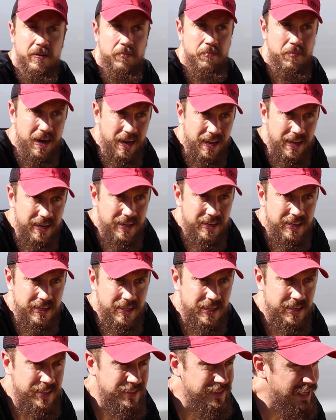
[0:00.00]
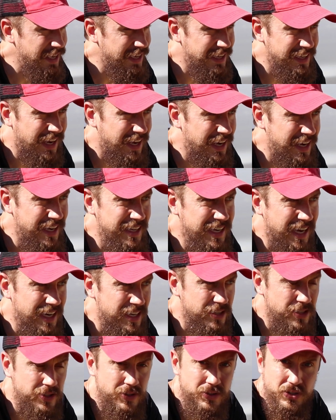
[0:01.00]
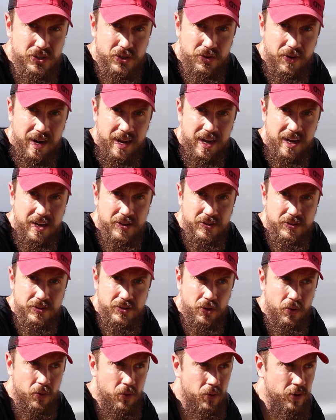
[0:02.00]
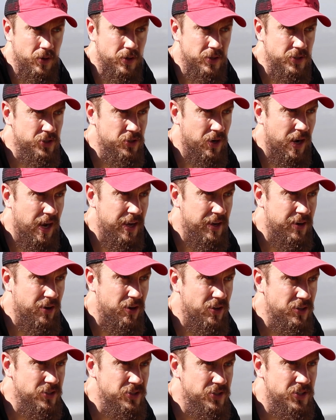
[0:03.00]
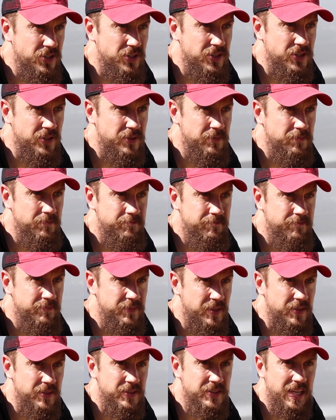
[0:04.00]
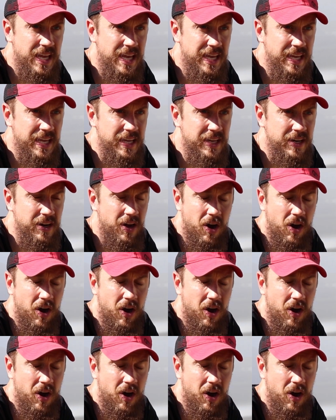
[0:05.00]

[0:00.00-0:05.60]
But you take it on any kind of loose ground or try it all to take it